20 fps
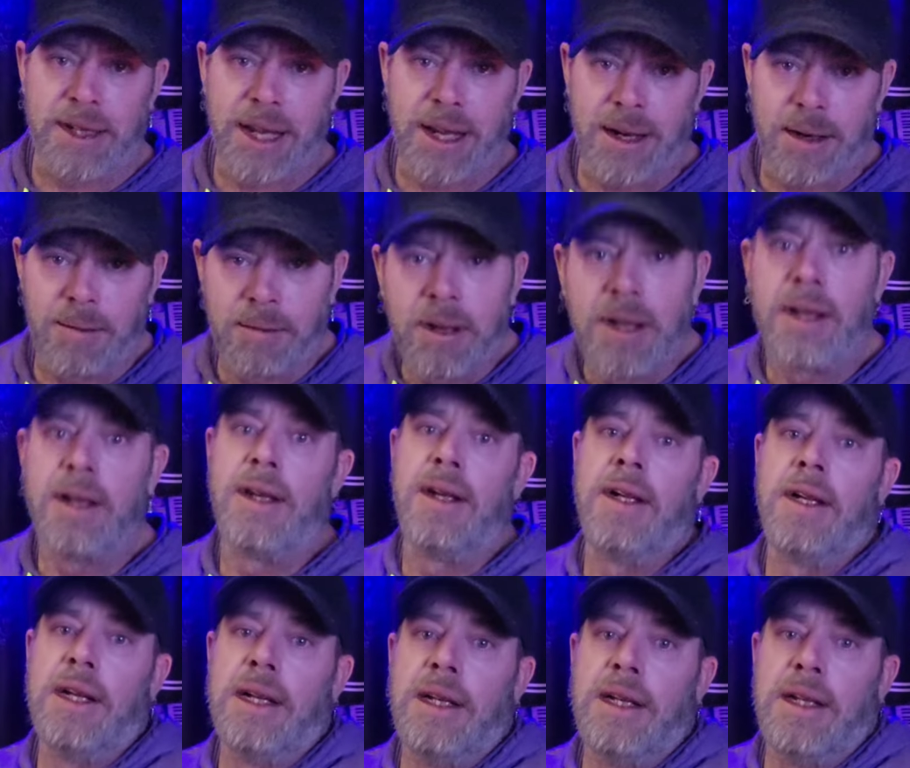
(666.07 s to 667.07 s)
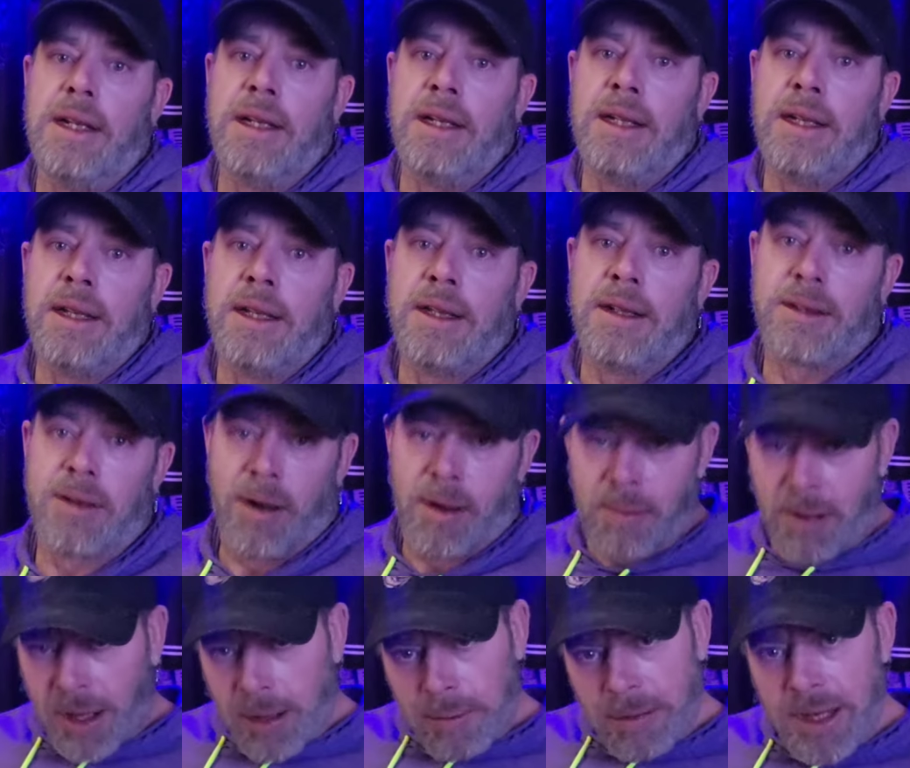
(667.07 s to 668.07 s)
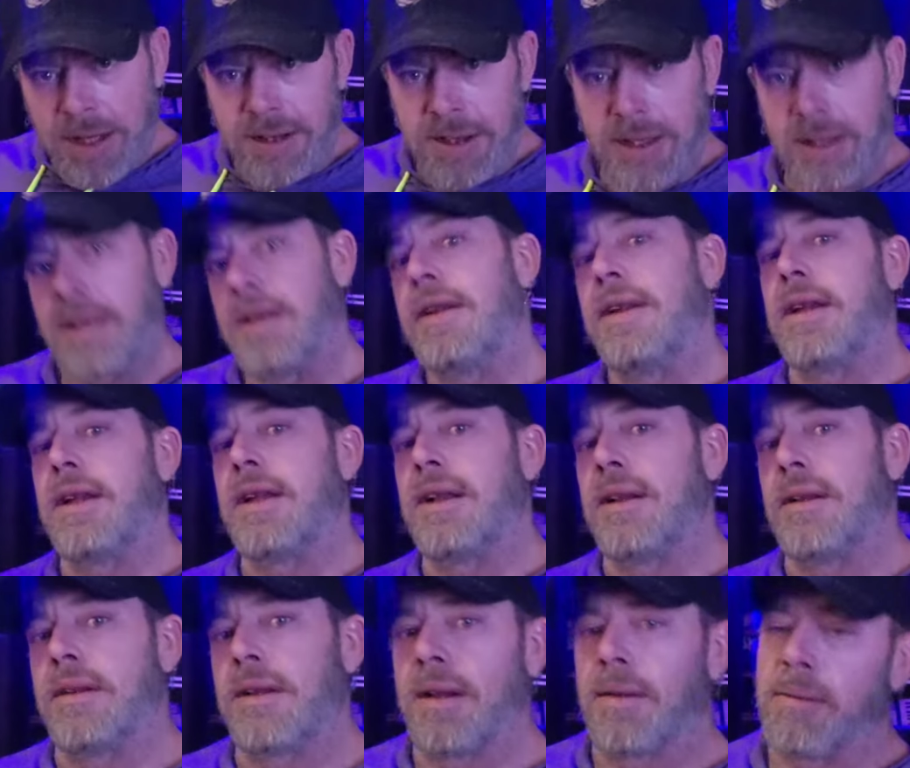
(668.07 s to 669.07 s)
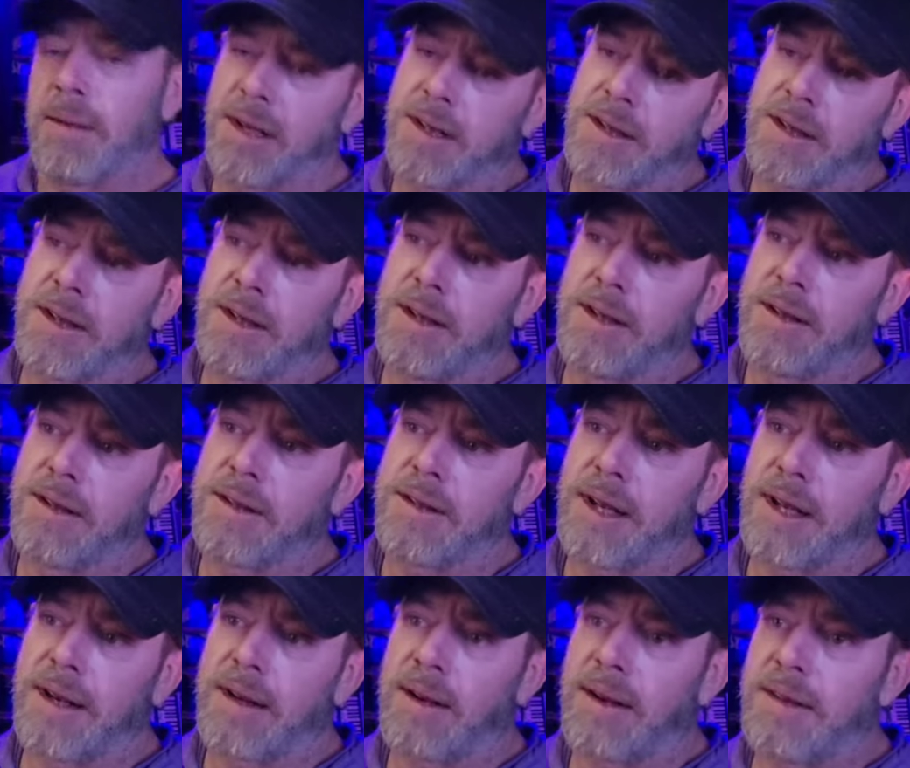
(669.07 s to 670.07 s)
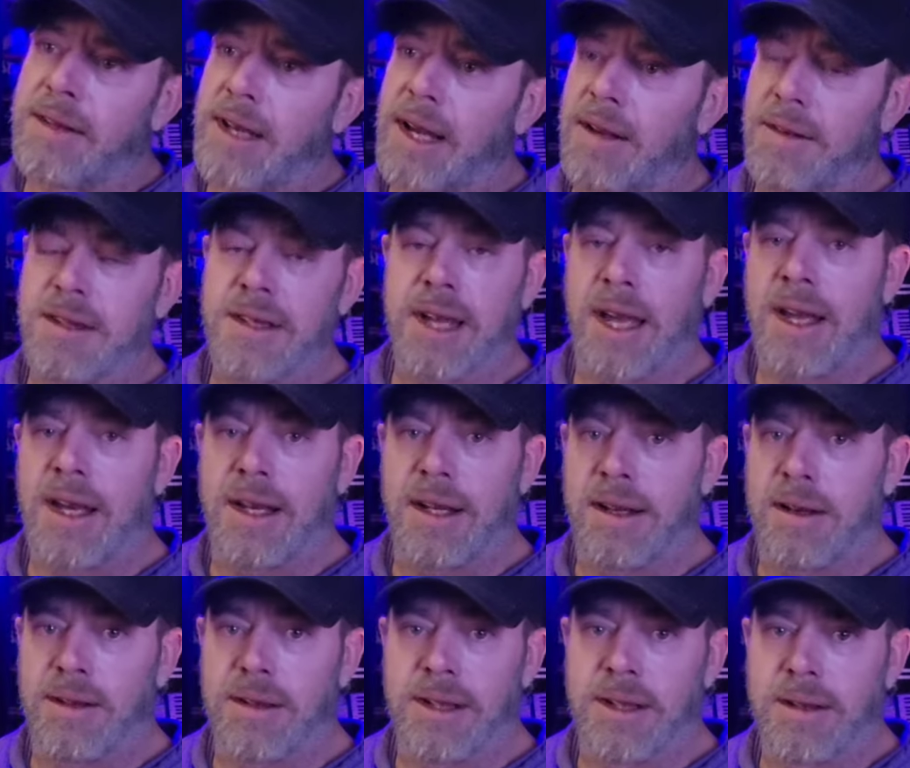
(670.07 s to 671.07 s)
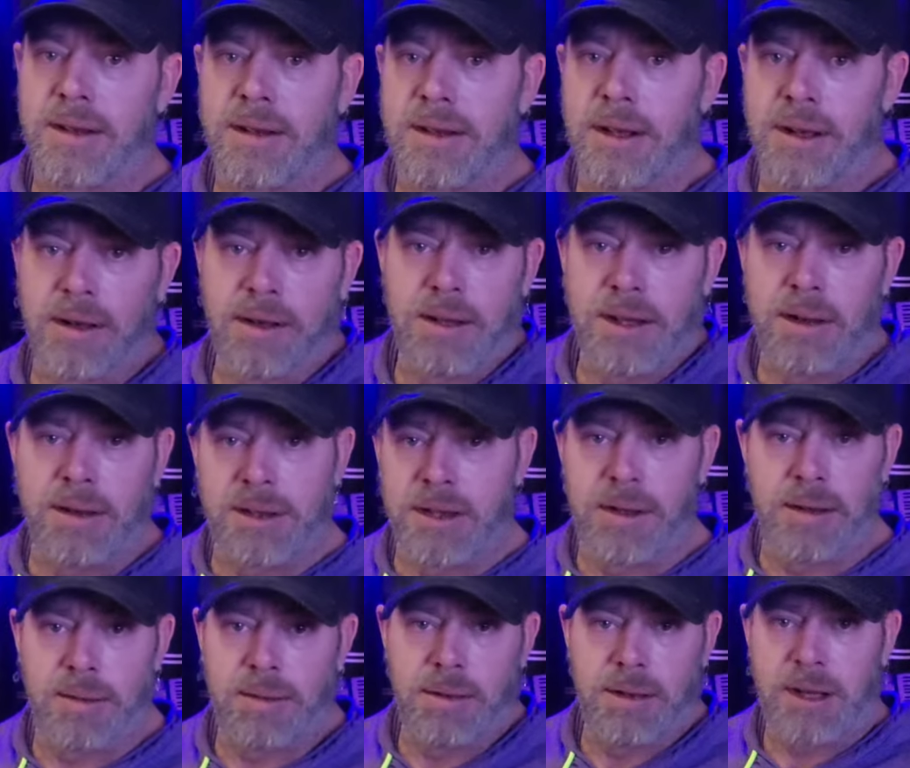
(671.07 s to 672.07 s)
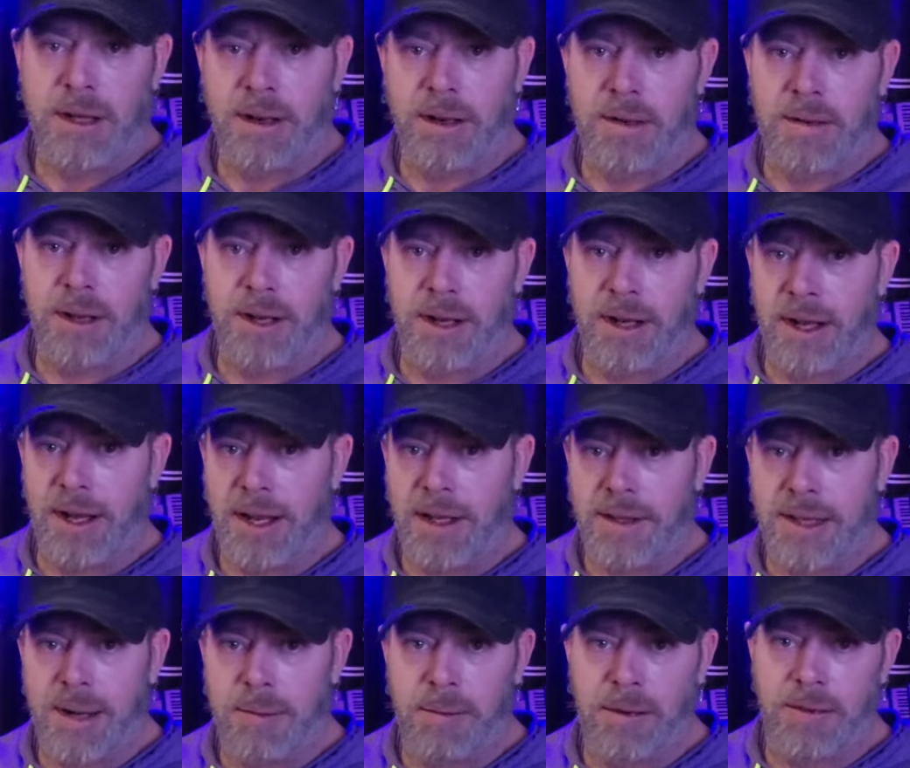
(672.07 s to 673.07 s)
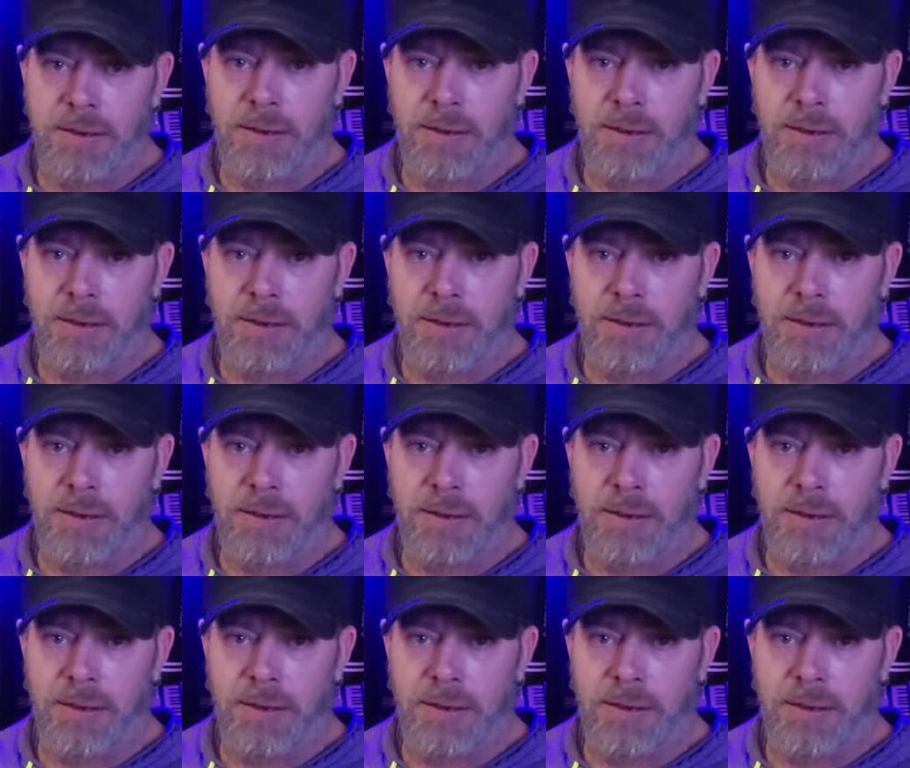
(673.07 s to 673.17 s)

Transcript: I get them so I'm on a mission, and uh, that mission is like it's outside of YouTube or YouTube. You know what I mean? I had that